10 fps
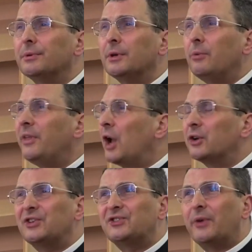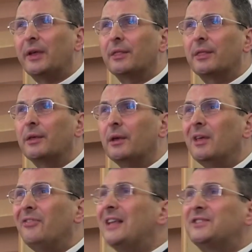with all your strength.
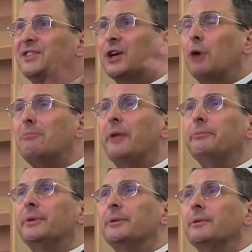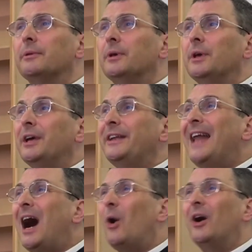That's the commandment.
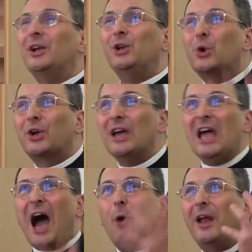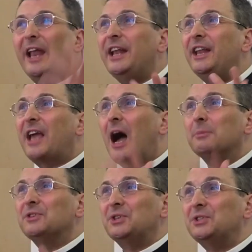Now, look, Our Lady
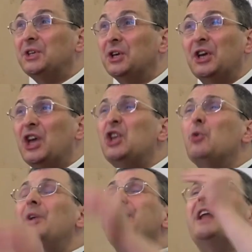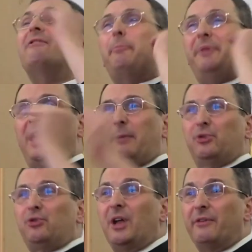comes this year. You will never be able
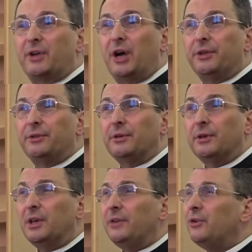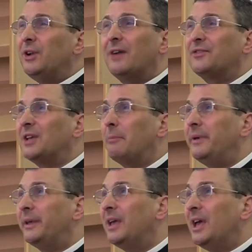to love God. If you love
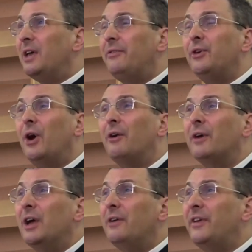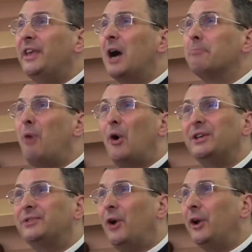something, if a young boy
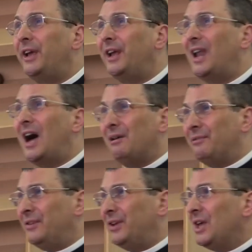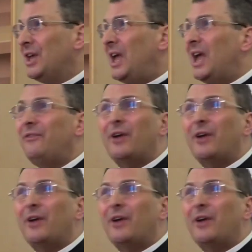is falling in love in